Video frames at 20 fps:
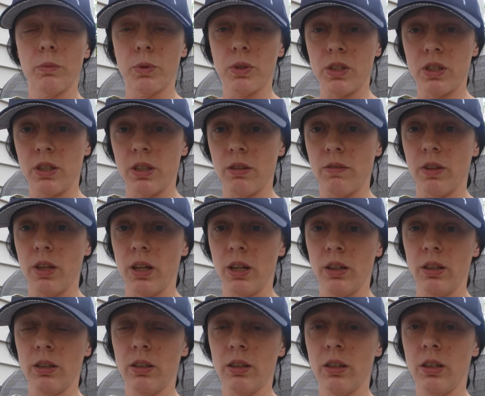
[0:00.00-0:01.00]
with
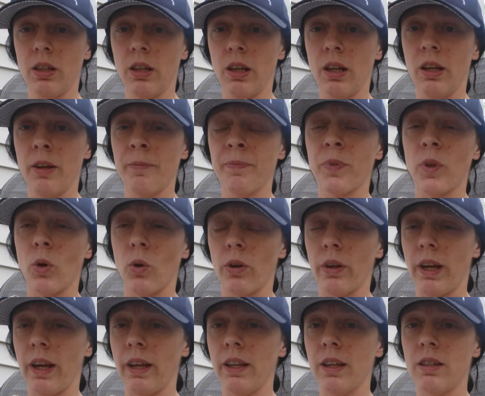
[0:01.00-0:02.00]
stevia,
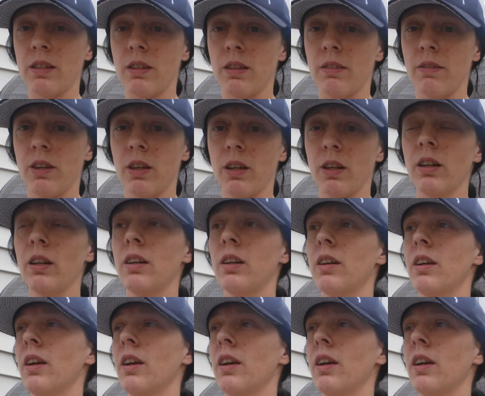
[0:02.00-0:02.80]
organic stevia.